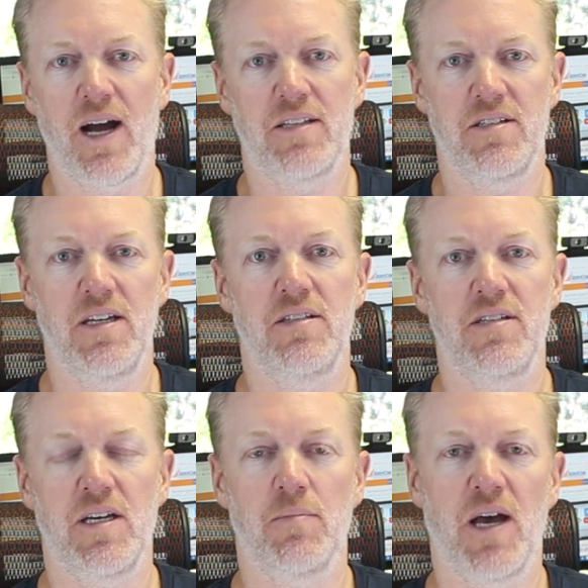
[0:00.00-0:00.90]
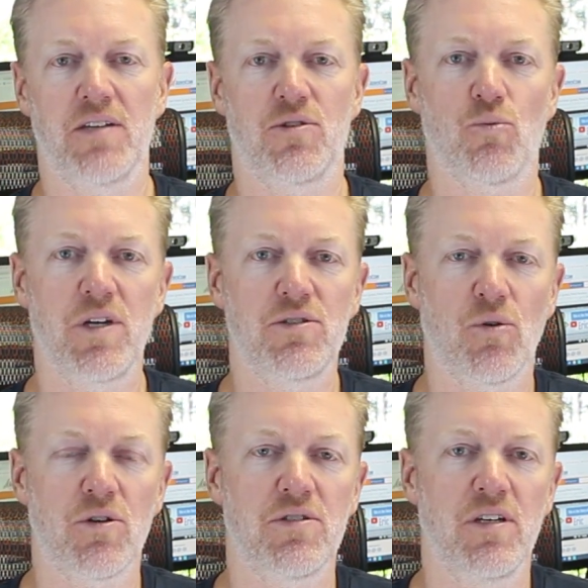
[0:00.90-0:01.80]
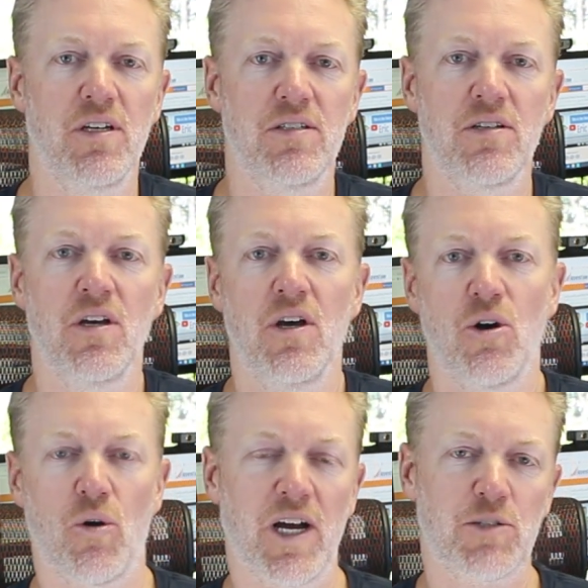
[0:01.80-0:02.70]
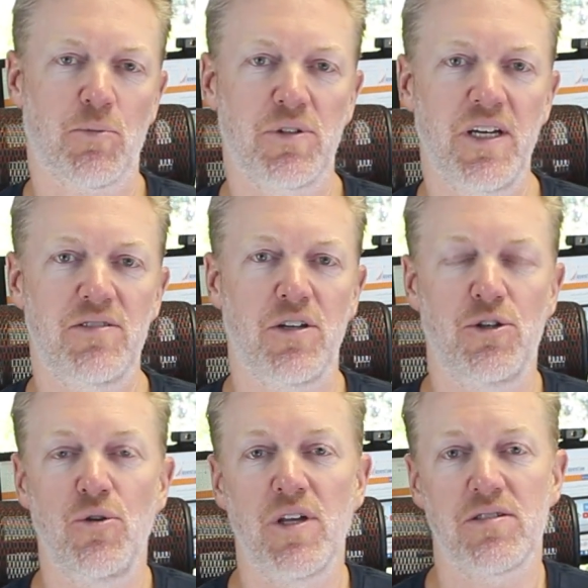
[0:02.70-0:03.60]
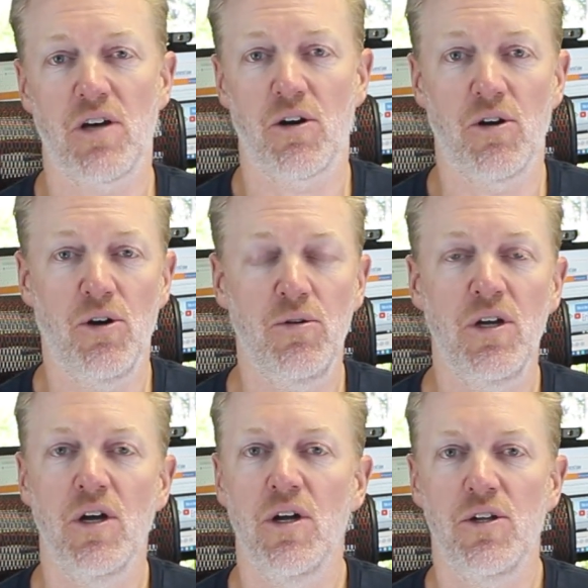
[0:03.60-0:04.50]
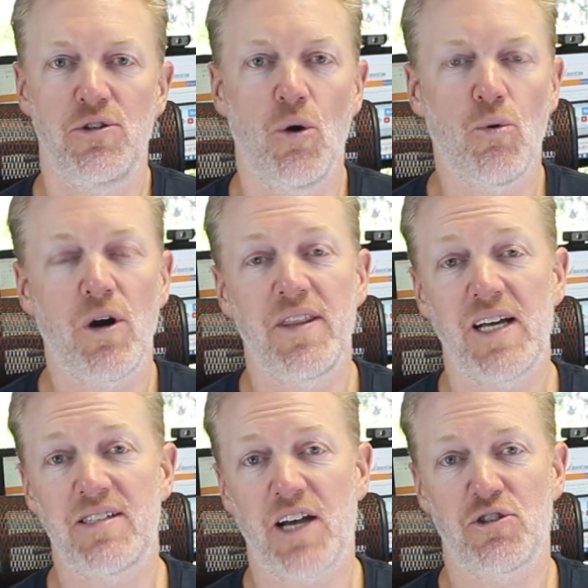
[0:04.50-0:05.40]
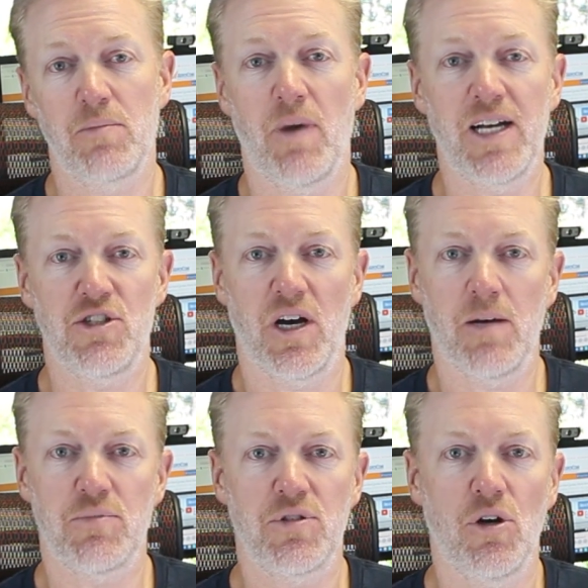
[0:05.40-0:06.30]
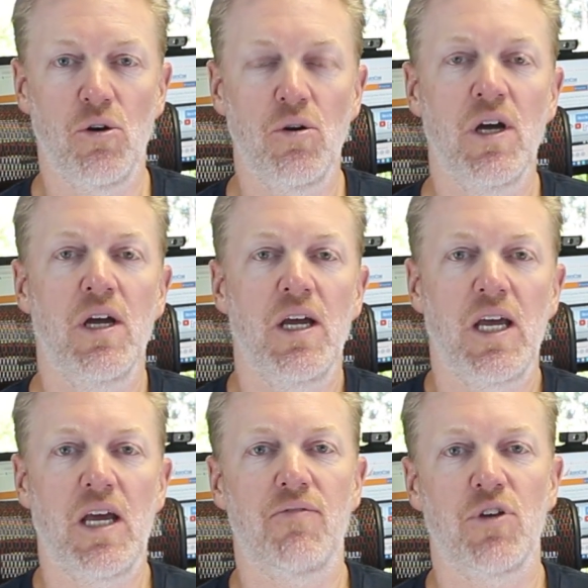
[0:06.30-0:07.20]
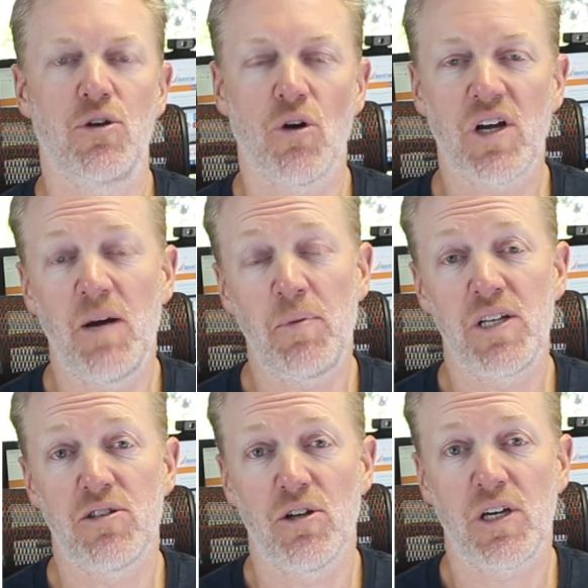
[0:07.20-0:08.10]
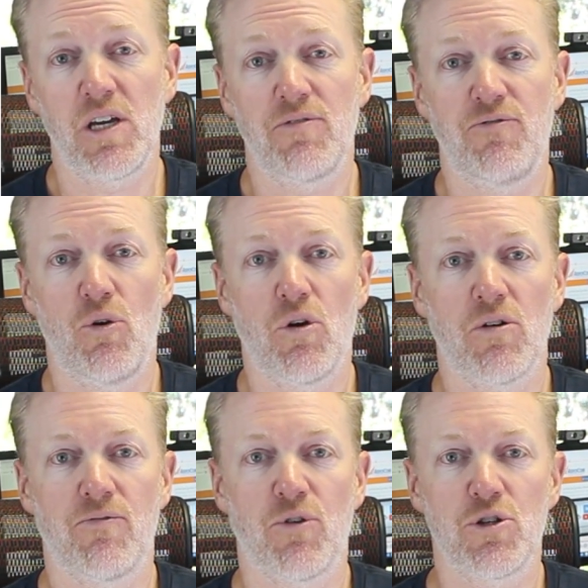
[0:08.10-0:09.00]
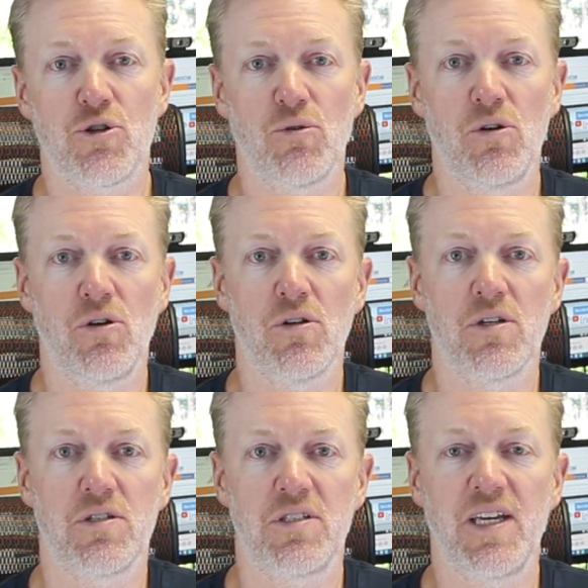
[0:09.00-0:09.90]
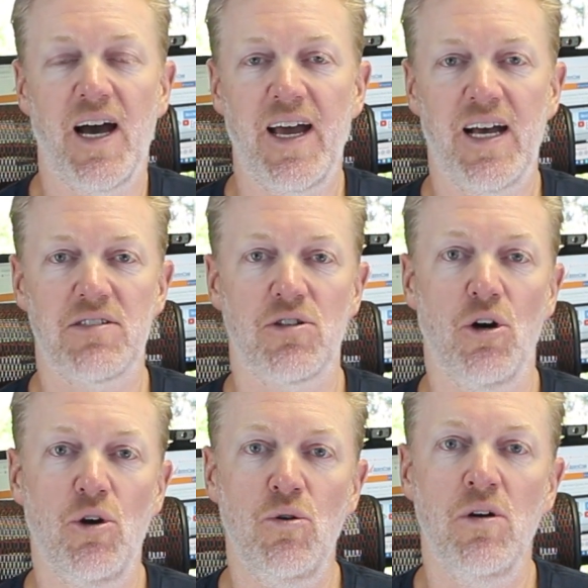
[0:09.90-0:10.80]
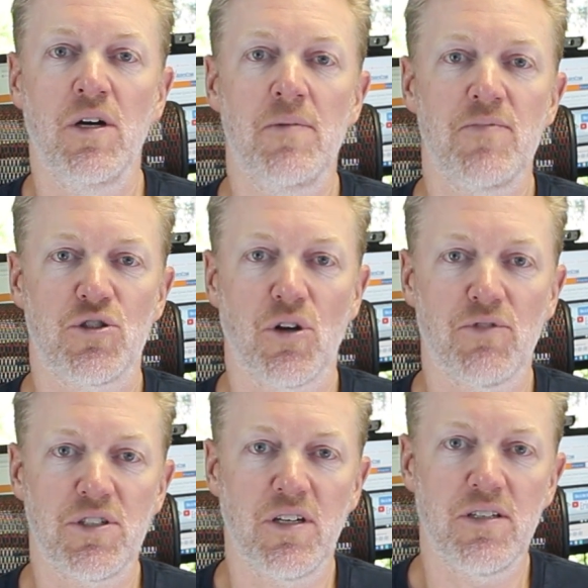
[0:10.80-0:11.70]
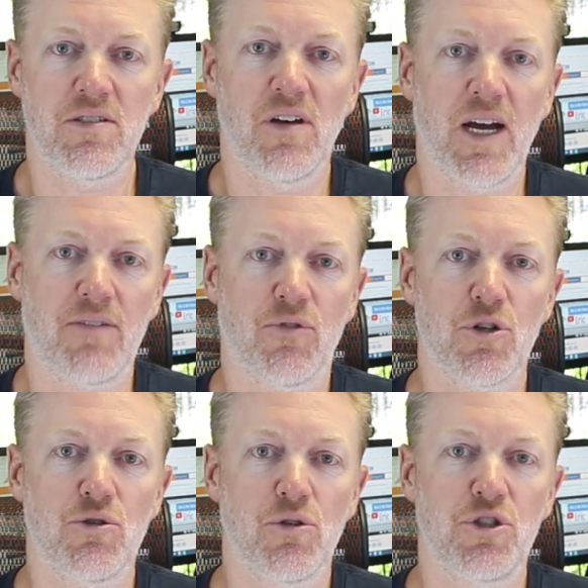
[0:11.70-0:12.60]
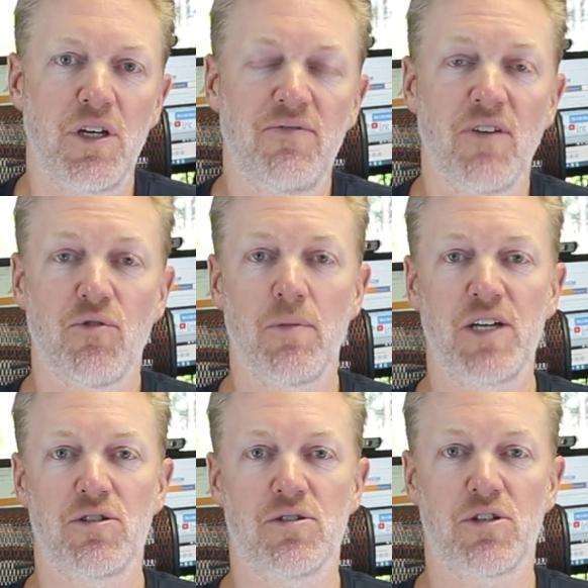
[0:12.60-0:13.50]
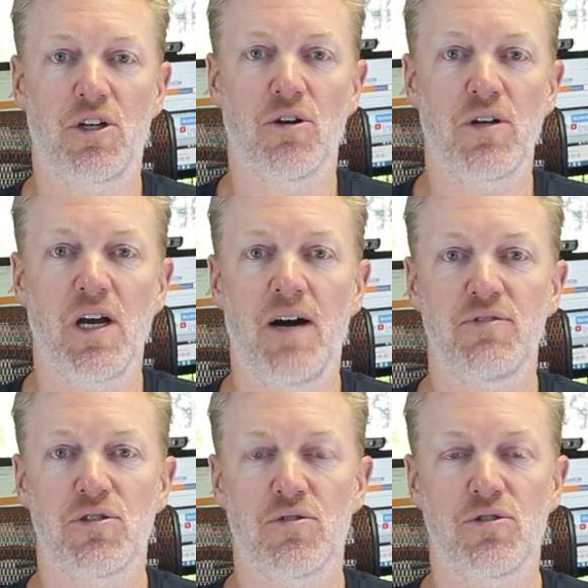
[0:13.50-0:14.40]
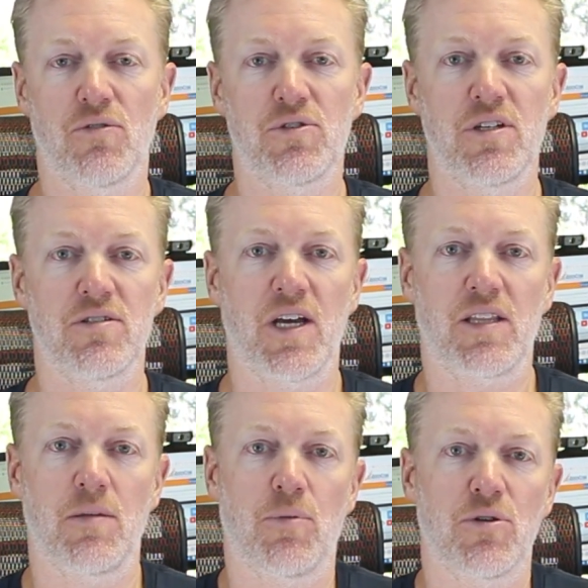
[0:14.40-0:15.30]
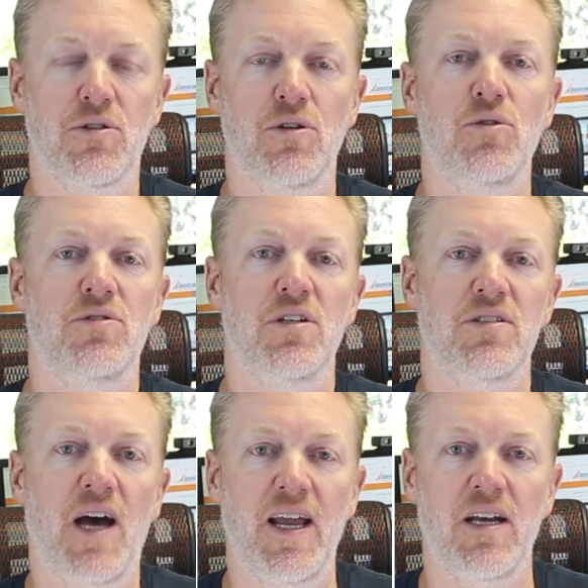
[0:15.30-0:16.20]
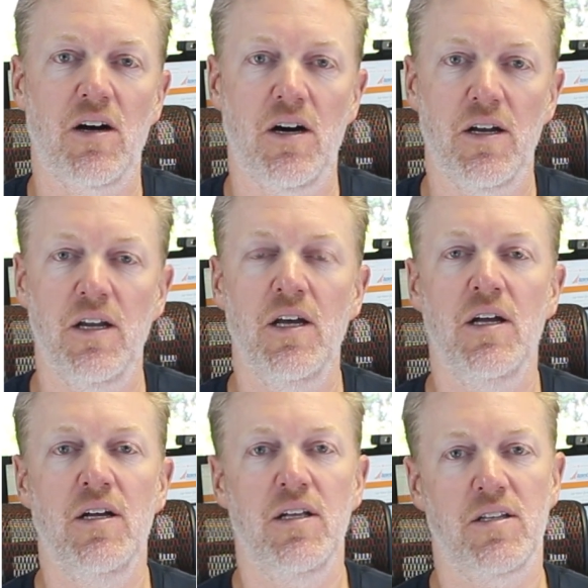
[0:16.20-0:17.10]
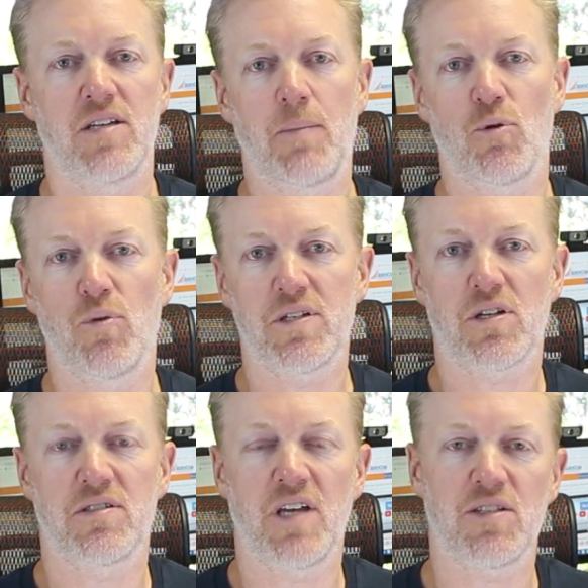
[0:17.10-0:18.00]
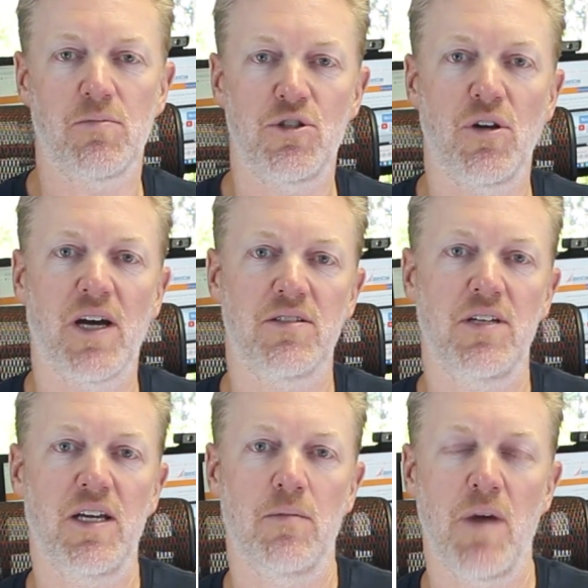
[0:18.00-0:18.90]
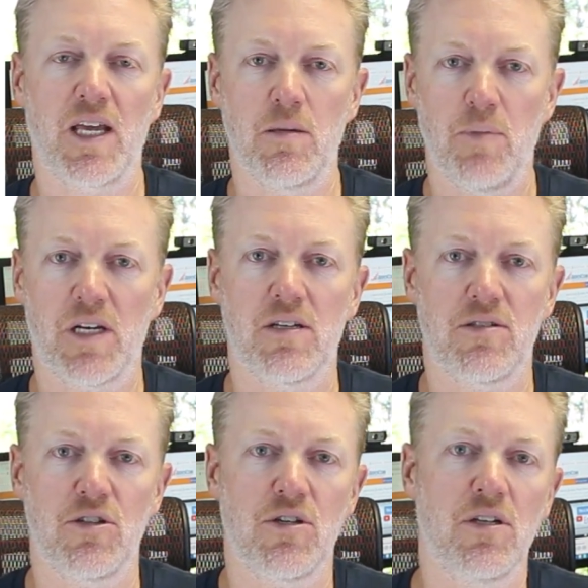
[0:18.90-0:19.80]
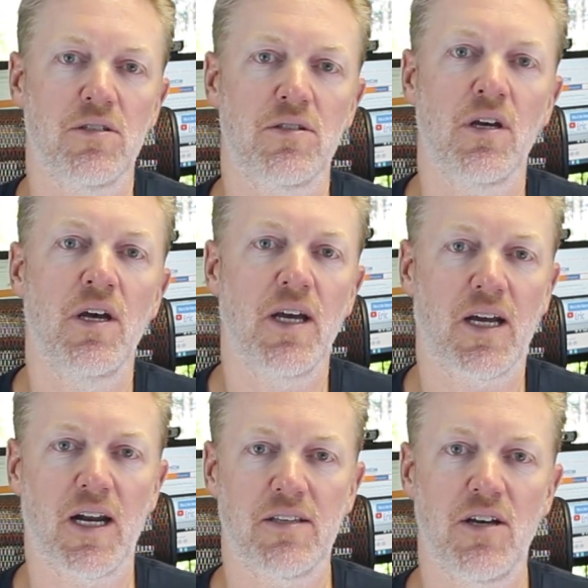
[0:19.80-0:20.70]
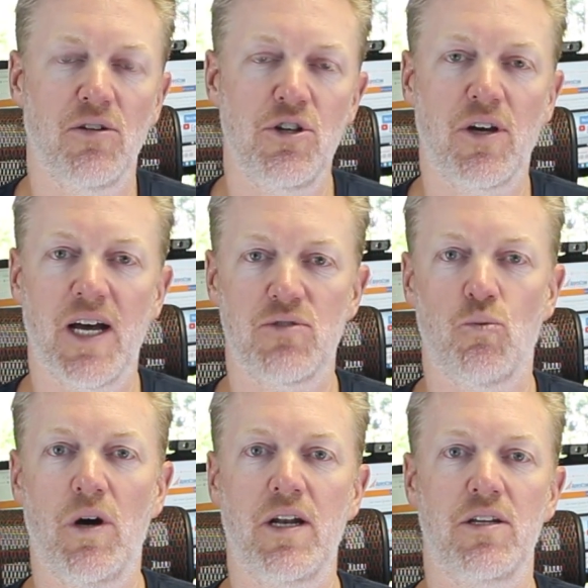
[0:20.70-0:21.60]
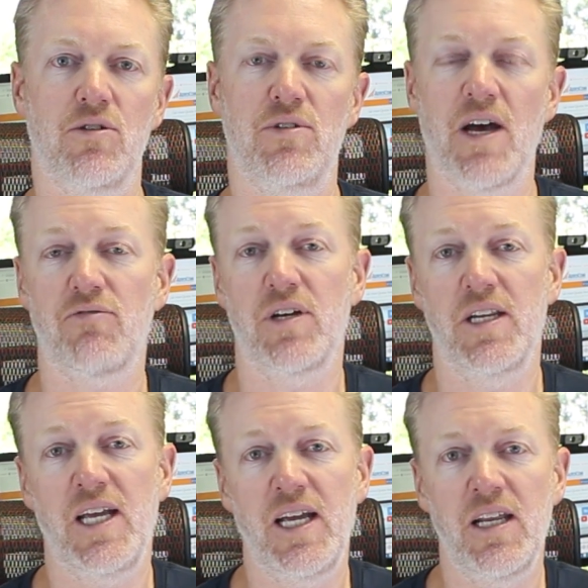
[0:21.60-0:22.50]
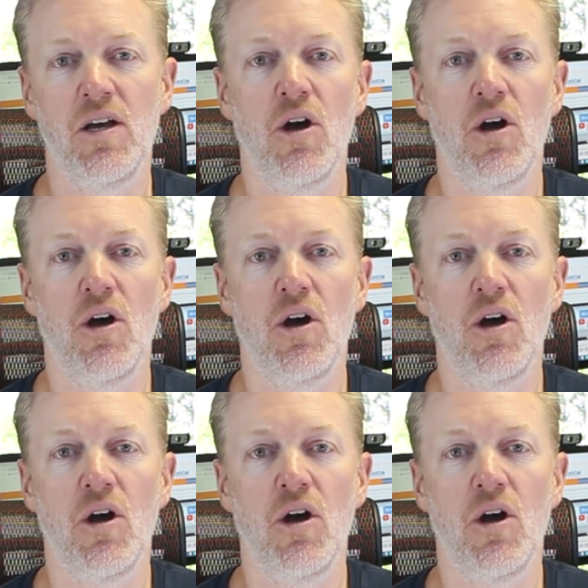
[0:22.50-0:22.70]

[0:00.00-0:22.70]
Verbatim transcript: I T team has the resources or expertise to do this on our own, don't worry, that's actually my job. So if your company is looking for virtual C I S O services, like virtual chief information security officer services, like the person who's deciding on the type of risk assessments you guys need and making the big decisions and kind of telling you guys what you definitely need,